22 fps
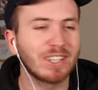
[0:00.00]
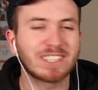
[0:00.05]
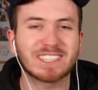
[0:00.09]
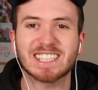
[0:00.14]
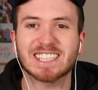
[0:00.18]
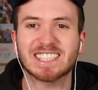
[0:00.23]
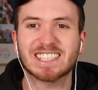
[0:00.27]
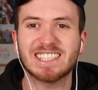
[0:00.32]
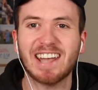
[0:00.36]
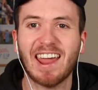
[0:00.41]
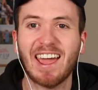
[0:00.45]
It's
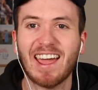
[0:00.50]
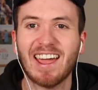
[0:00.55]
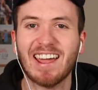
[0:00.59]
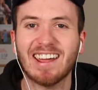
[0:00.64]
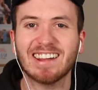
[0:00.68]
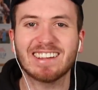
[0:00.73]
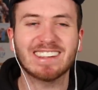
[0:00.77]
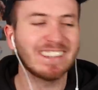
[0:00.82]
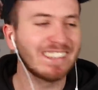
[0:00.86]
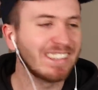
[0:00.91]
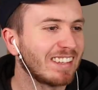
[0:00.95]
a
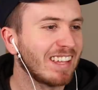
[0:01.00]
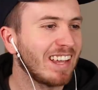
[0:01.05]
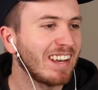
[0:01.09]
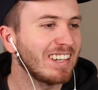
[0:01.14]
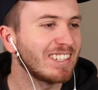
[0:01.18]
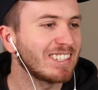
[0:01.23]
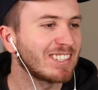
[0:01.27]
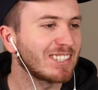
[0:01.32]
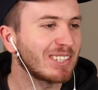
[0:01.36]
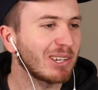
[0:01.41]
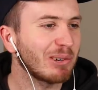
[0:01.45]
snag. That
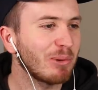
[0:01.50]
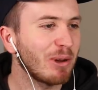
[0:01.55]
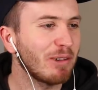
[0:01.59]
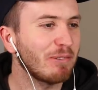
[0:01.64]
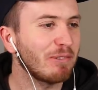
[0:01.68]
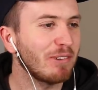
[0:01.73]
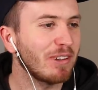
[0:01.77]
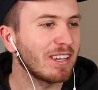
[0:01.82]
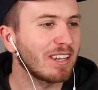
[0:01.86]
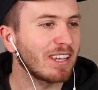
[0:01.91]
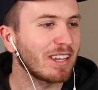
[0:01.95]
is
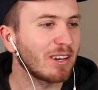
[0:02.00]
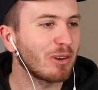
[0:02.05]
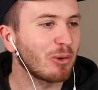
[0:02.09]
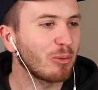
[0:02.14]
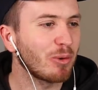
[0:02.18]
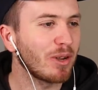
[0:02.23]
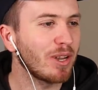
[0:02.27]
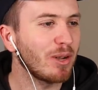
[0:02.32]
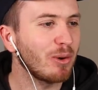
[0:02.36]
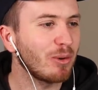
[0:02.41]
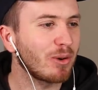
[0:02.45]
terrific at a
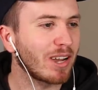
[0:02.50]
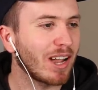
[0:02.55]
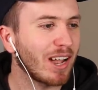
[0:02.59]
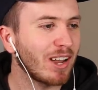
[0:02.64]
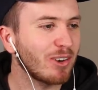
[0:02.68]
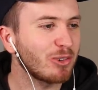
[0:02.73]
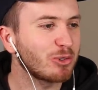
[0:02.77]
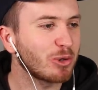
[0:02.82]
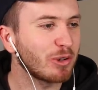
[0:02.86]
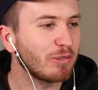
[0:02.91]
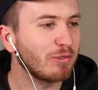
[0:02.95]
real
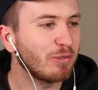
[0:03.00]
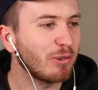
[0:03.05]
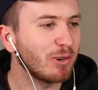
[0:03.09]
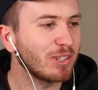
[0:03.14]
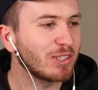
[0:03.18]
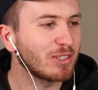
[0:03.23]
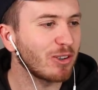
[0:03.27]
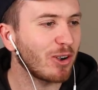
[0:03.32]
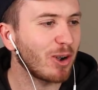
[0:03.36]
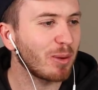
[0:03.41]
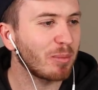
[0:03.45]
country
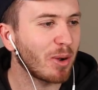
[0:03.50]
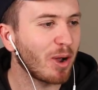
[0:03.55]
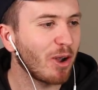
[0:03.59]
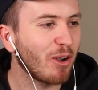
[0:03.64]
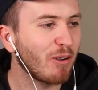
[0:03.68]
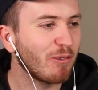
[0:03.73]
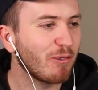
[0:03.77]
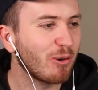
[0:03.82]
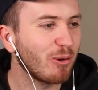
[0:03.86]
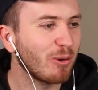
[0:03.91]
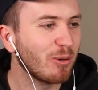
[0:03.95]
footy type
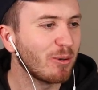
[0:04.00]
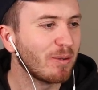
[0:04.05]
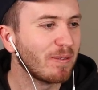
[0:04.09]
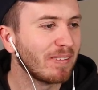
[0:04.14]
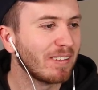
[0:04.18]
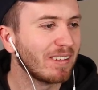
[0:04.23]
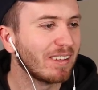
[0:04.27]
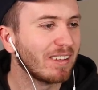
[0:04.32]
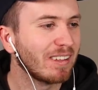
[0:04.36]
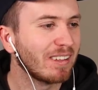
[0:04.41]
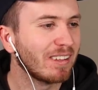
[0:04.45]
oval.
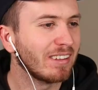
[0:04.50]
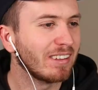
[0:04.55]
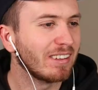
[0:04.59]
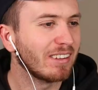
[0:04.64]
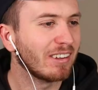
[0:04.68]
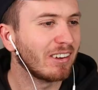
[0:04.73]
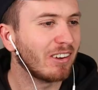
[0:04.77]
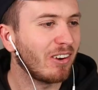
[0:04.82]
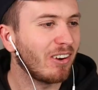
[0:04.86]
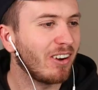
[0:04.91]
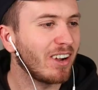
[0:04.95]

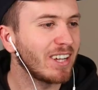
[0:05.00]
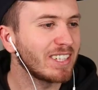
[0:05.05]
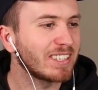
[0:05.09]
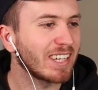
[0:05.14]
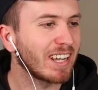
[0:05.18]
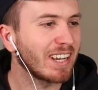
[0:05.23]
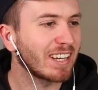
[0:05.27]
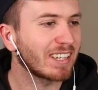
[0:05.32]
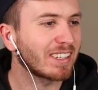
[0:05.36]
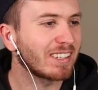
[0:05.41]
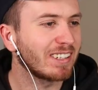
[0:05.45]

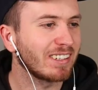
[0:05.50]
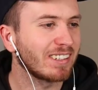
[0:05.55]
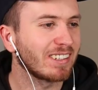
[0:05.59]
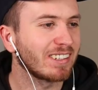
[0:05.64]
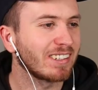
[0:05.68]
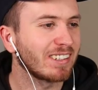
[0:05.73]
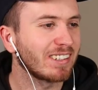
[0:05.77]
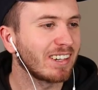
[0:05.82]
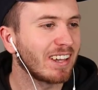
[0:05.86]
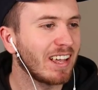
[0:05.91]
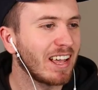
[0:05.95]
Isaac
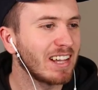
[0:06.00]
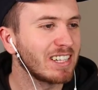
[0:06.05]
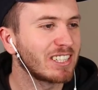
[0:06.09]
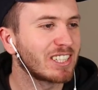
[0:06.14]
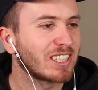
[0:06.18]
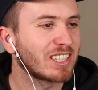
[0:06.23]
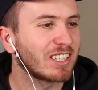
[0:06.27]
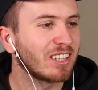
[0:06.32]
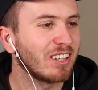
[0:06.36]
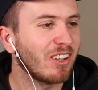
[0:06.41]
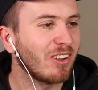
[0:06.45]
has
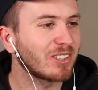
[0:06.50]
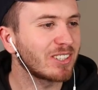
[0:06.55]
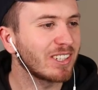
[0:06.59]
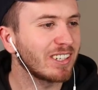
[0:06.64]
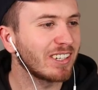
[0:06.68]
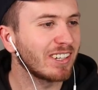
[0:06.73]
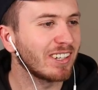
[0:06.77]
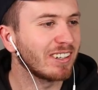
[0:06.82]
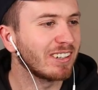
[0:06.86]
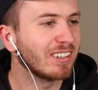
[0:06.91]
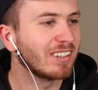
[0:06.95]

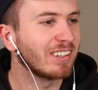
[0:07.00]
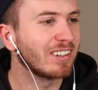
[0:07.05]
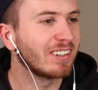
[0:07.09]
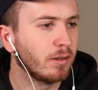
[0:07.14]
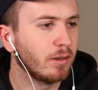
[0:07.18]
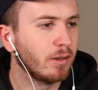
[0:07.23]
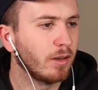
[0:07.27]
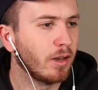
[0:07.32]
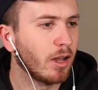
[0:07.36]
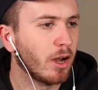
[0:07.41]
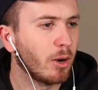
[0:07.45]
slotted it.
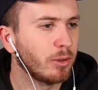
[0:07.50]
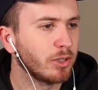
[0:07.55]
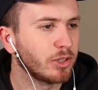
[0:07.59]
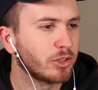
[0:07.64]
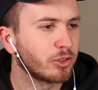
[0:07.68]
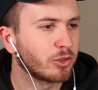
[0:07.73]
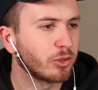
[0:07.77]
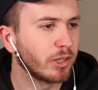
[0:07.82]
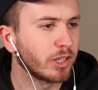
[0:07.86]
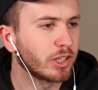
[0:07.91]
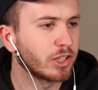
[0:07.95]

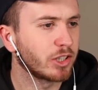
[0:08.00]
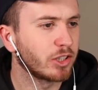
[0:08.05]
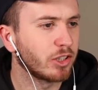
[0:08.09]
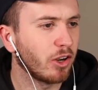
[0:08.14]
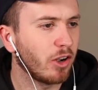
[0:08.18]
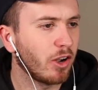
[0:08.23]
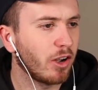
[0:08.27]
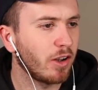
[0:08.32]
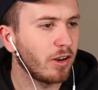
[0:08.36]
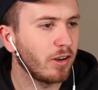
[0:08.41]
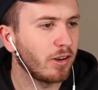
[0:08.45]
Noah's trick
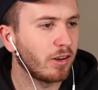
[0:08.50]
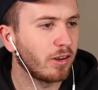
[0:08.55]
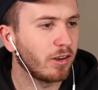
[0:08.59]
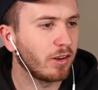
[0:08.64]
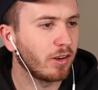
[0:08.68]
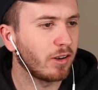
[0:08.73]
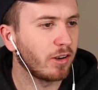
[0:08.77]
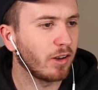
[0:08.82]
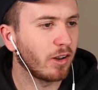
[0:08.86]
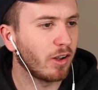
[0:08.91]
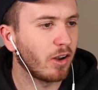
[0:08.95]
shot.
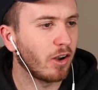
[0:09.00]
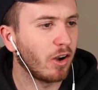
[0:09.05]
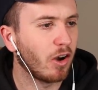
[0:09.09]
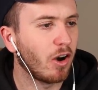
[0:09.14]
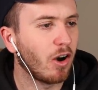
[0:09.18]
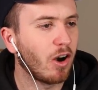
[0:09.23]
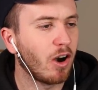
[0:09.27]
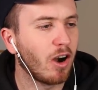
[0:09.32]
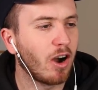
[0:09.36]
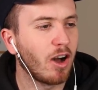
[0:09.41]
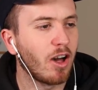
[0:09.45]

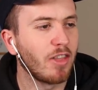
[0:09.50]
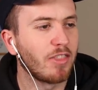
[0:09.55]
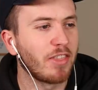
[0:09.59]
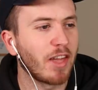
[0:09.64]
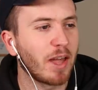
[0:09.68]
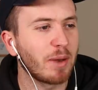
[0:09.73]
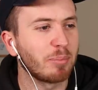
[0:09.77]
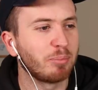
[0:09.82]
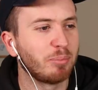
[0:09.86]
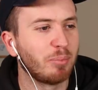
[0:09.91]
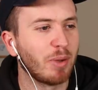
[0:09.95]
Oh,
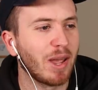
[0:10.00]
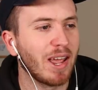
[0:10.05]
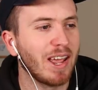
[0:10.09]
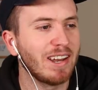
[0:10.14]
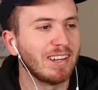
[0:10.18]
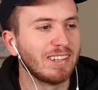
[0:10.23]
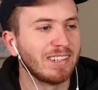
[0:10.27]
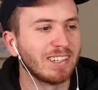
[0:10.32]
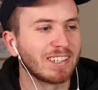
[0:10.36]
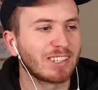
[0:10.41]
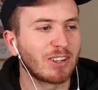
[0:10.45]
that
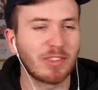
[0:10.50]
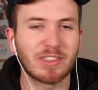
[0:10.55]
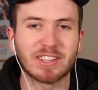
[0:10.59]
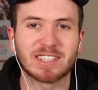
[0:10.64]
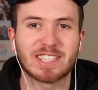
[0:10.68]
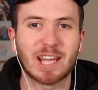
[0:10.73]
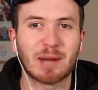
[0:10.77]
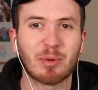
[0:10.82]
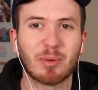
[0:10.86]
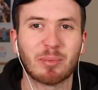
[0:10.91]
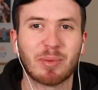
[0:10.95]
bend. It got the
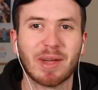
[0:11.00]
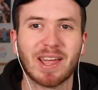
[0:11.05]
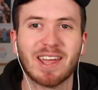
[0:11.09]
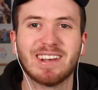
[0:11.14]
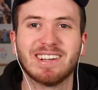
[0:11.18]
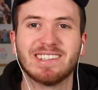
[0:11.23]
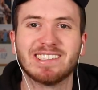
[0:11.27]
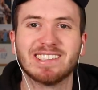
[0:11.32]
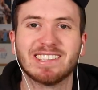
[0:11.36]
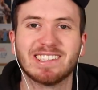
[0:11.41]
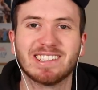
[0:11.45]
double
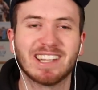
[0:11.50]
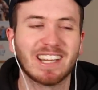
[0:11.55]
bend.